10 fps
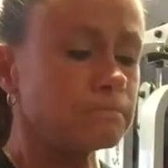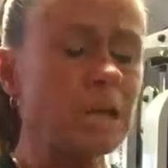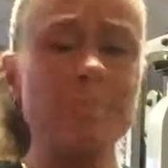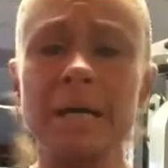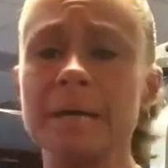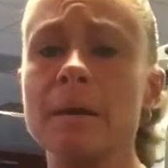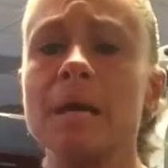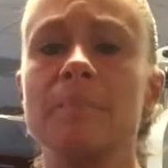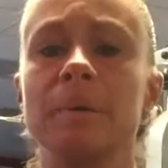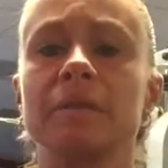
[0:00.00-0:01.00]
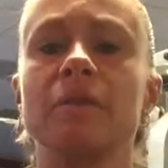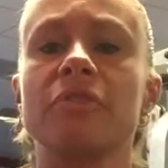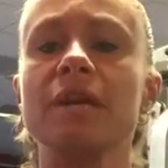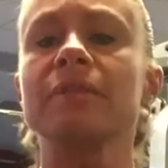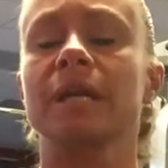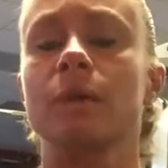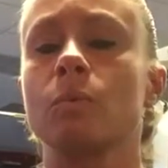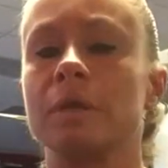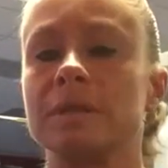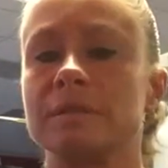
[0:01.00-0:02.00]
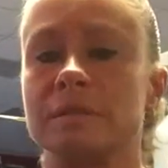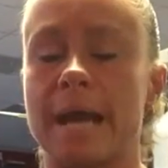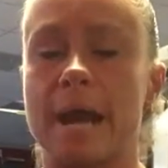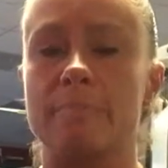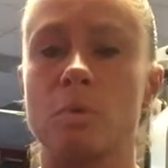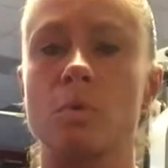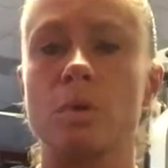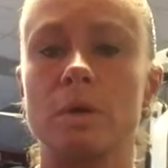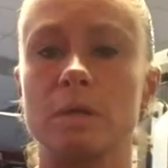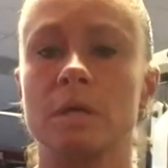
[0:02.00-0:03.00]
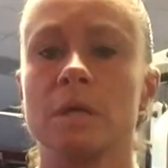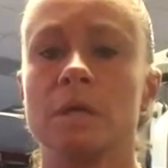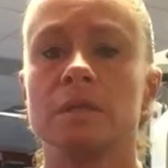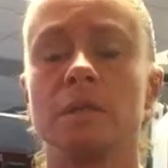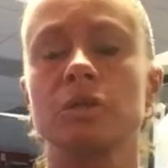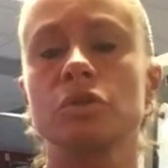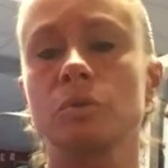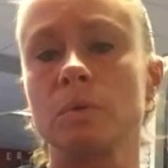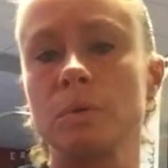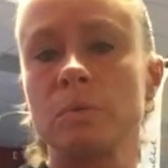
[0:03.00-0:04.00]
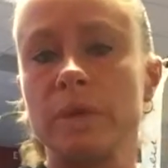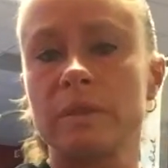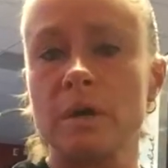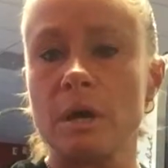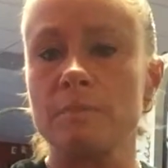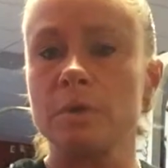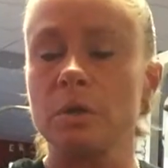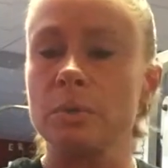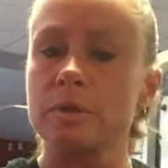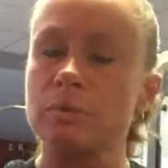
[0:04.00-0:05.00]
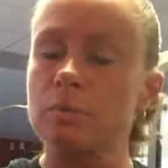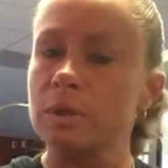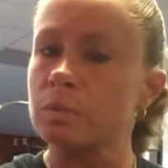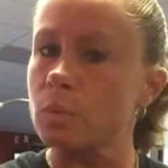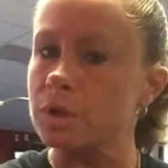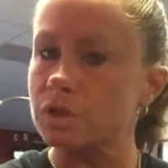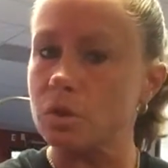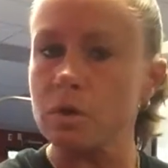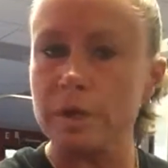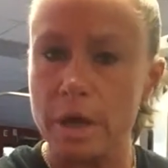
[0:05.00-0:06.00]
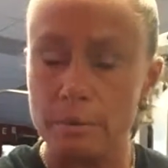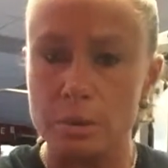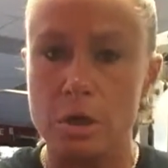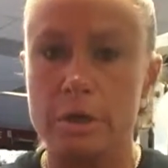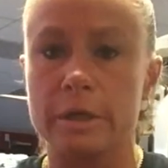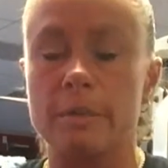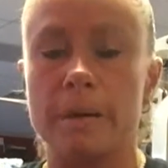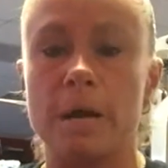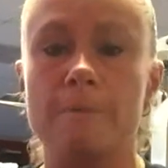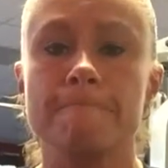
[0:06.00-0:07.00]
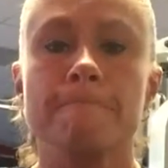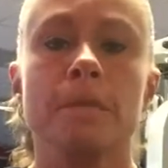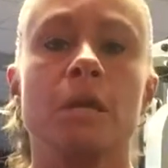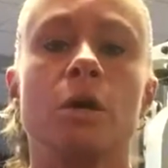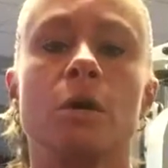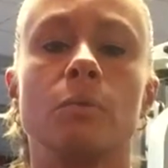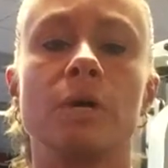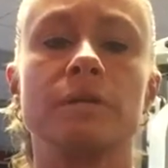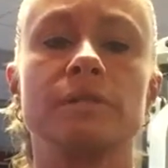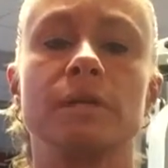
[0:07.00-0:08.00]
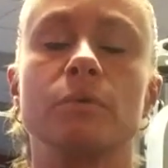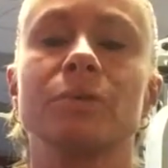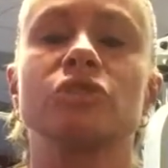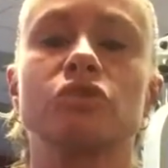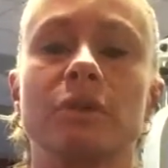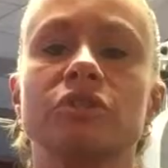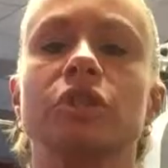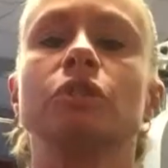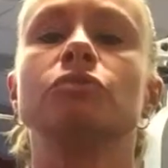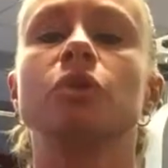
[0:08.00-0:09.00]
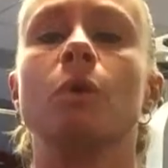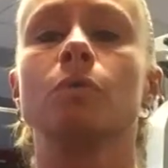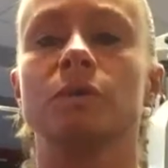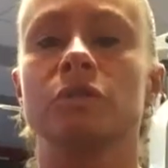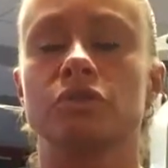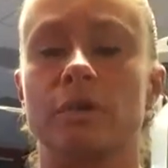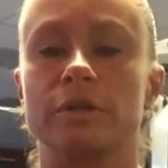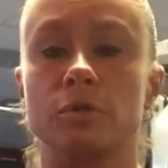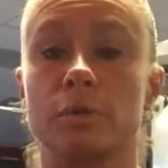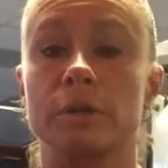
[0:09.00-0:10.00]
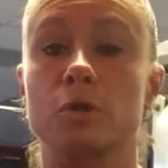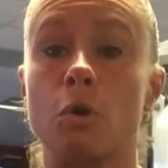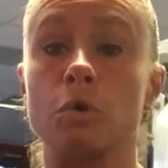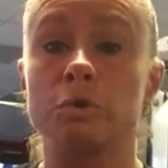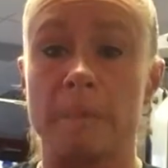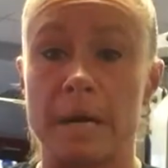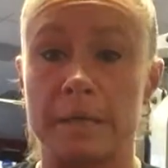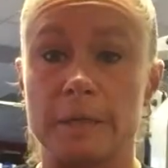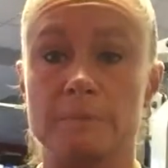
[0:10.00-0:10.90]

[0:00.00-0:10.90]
But the thing that I wanted to touch on with what Sean and I were talking about, was with the stretching, you don't want to stretch on a cold body.